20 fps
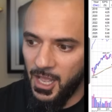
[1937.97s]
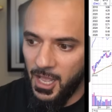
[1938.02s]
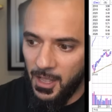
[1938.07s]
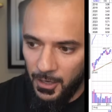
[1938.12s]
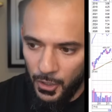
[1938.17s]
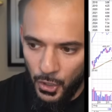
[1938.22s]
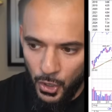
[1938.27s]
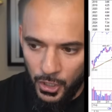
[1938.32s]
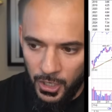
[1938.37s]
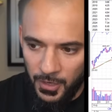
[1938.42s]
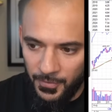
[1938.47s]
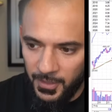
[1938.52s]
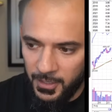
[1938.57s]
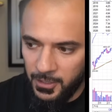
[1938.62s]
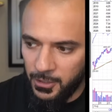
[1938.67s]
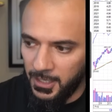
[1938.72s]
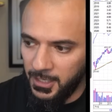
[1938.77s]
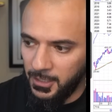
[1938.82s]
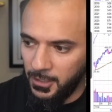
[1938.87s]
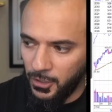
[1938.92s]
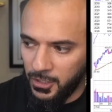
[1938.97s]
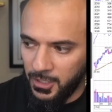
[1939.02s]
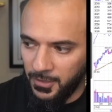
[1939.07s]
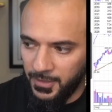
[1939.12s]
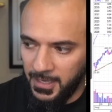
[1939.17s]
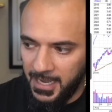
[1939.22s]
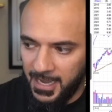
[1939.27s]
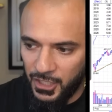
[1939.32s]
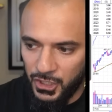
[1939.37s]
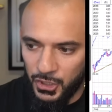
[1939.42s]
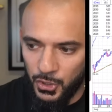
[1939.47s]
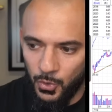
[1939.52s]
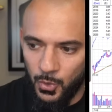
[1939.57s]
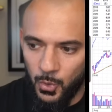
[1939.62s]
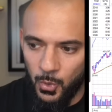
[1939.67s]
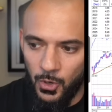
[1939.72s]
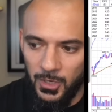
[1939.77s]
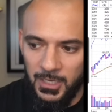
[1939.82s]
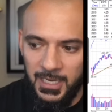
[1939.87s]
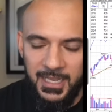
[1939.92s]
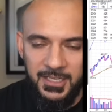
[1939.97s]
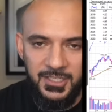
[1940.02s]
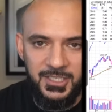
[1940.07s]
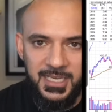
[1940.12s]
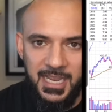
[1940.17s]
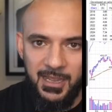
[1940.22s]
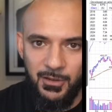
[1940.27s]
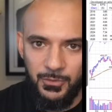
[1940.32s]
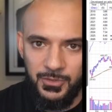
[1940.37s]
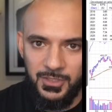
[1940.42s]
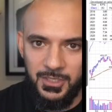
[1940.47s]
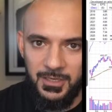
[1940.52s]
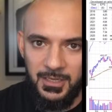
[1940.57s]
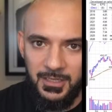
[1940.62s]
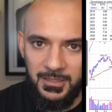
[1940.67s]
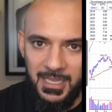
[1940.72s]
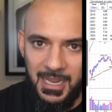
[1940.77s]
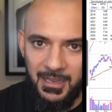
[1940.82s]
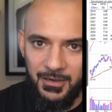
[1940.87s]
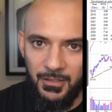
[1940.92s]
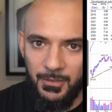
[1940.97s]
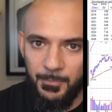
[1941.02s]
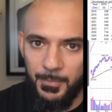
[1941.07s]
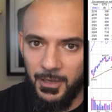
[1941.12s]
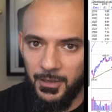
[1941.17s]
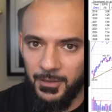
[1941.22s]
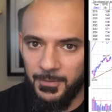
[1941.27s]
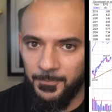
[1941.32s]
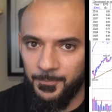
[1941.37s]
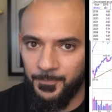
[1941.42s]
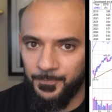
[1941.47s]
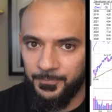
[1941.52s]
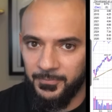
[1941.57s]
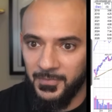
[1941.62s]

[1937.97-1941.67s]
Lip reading: Look at the actual quarterly and sales down at the bottom,